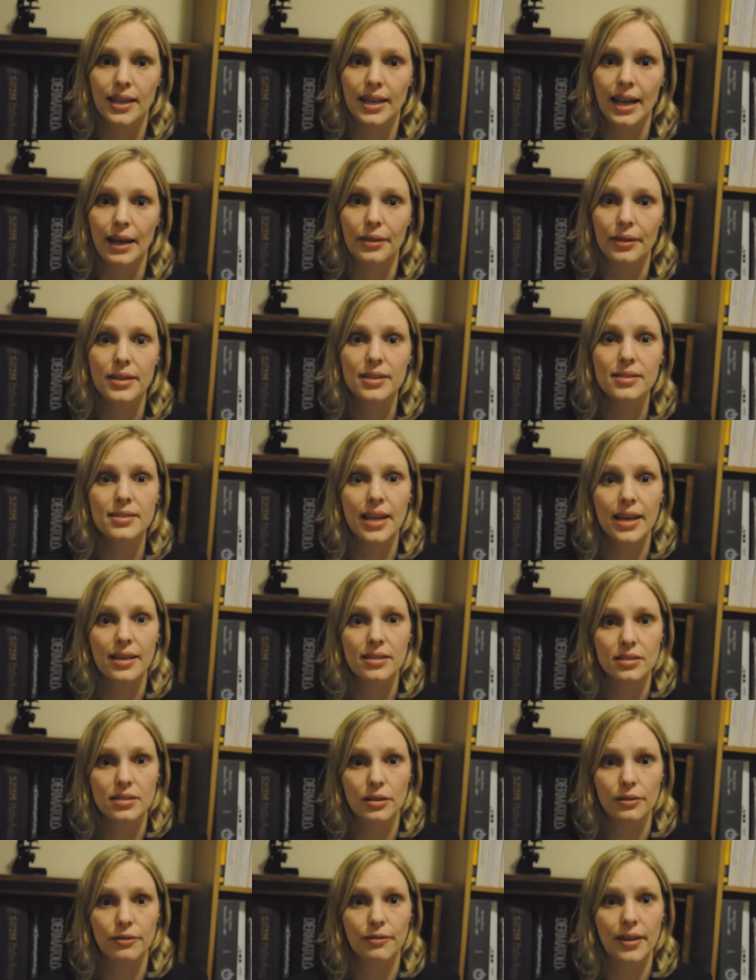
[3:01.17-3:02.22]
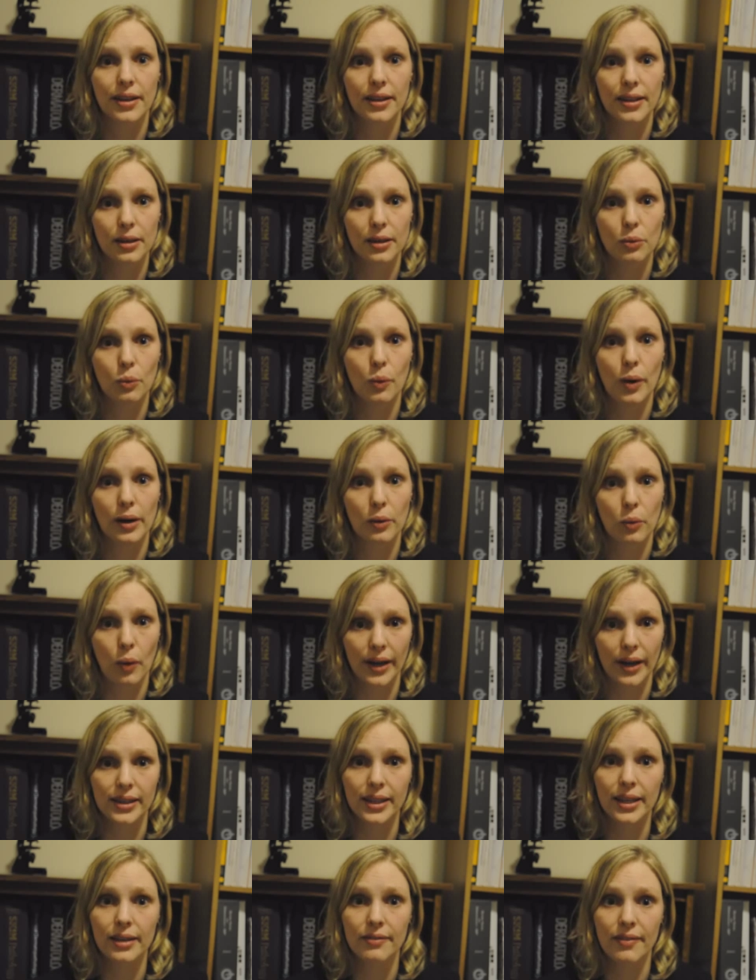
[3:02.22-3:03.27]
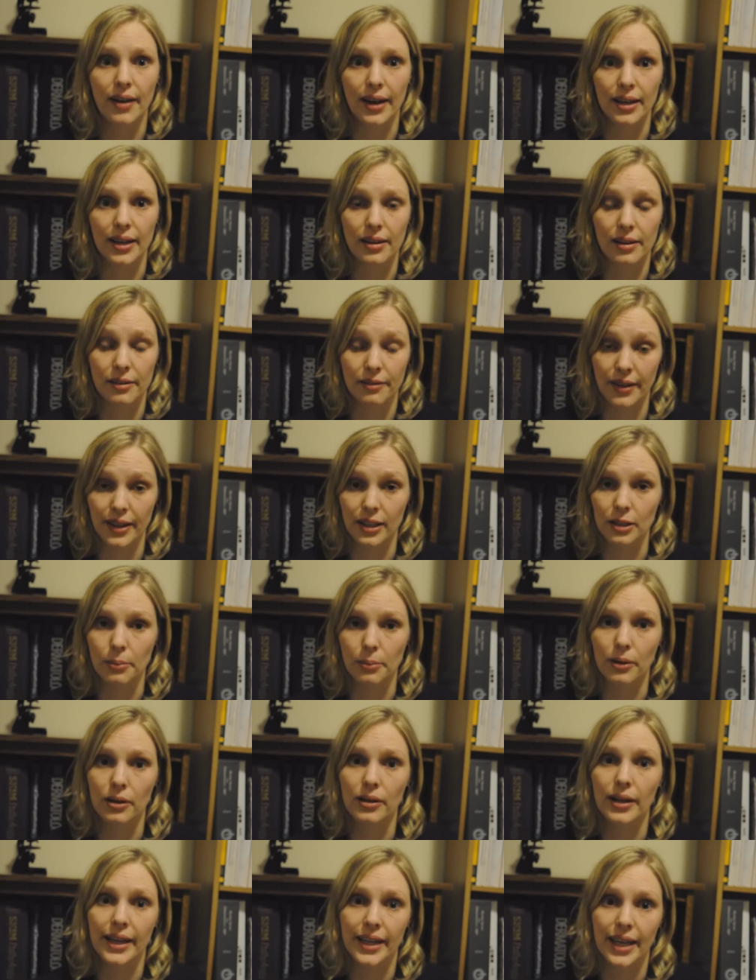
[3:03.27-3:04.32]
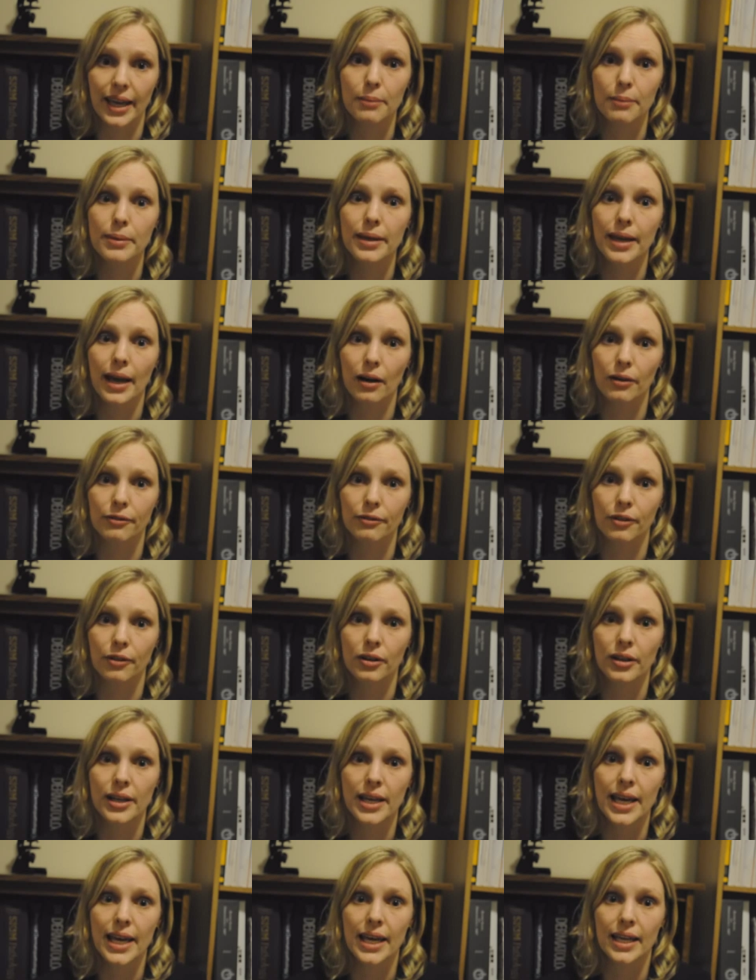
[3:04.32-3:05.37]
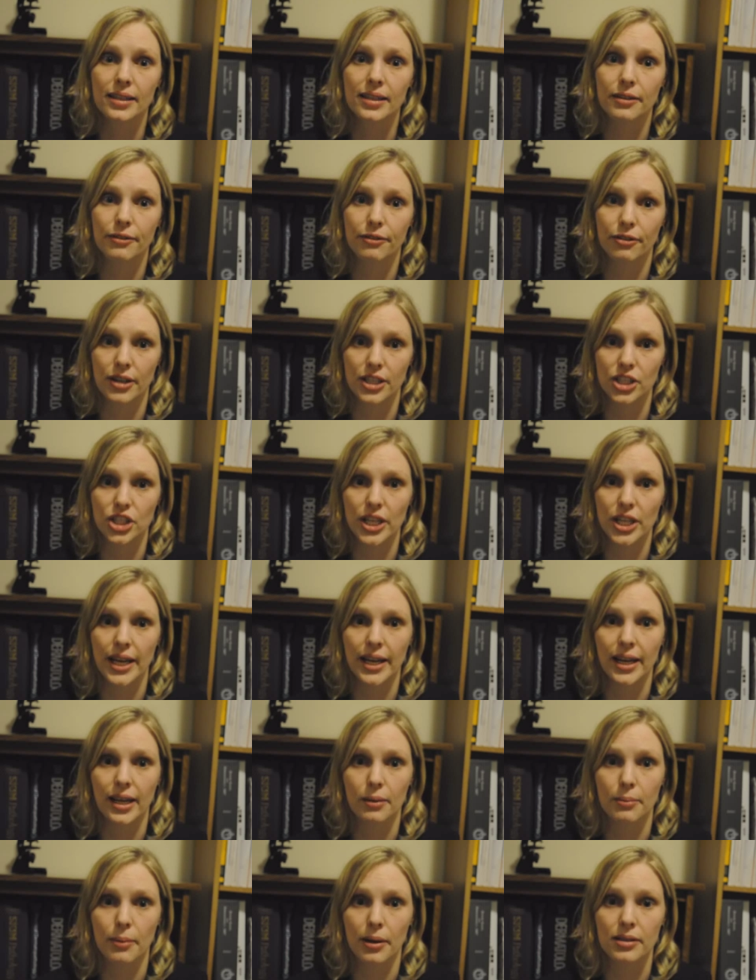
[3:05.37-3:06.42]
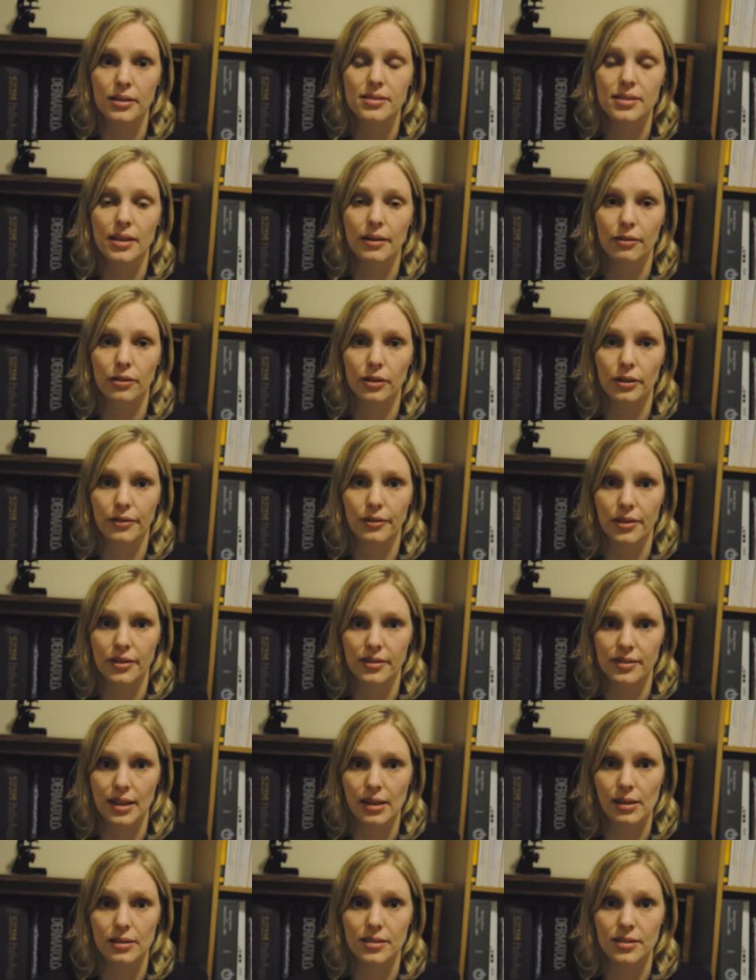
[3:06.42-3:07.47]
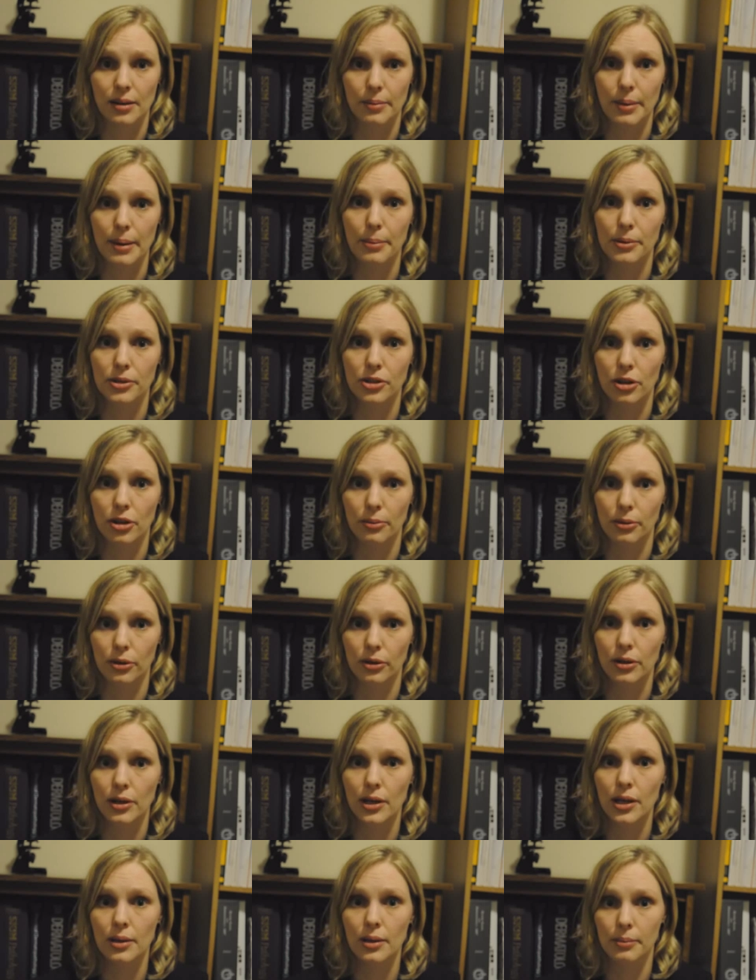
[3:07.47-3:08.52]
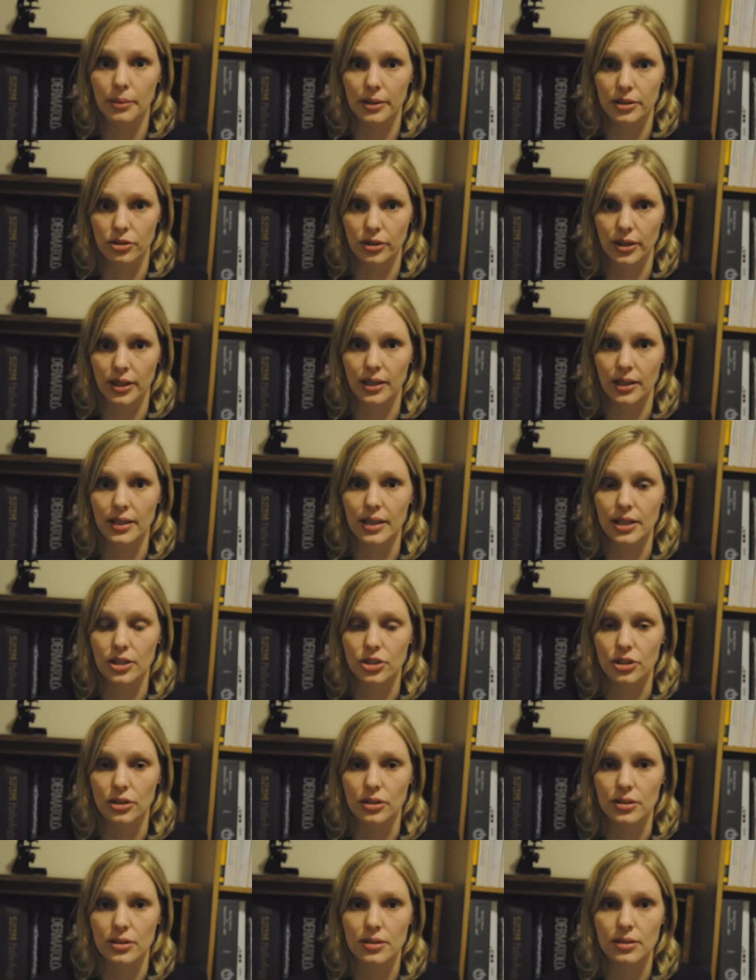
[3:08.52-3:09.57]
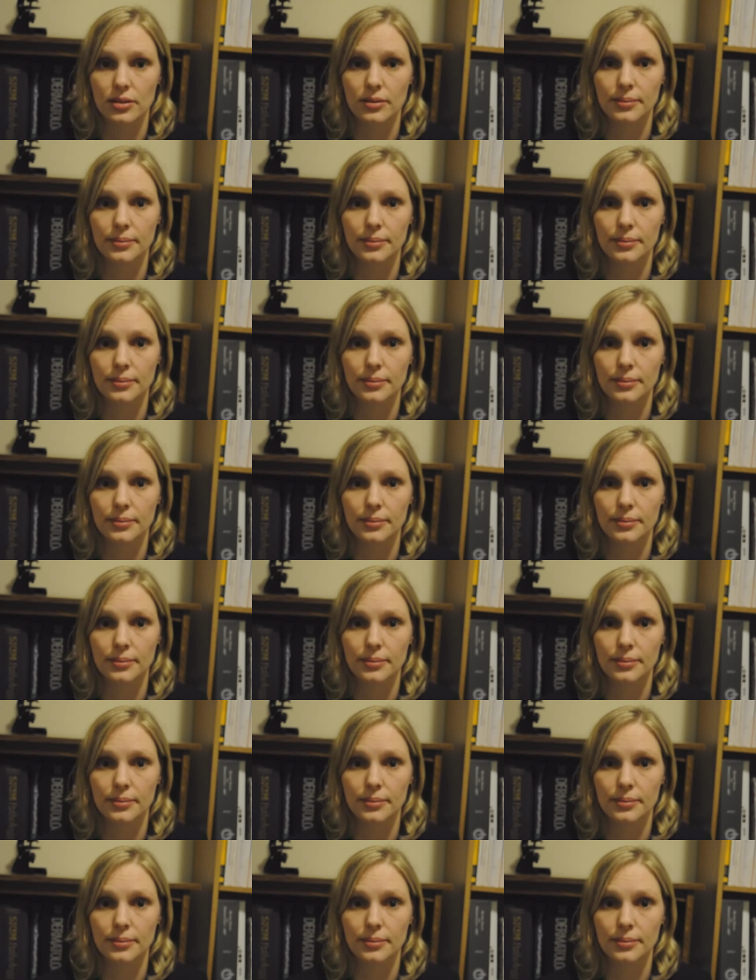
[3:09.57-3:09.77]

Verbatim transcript: Now these tests are fairly widely av available and can be helpful in differentiating amongst several of the subepidermal blistering conditions.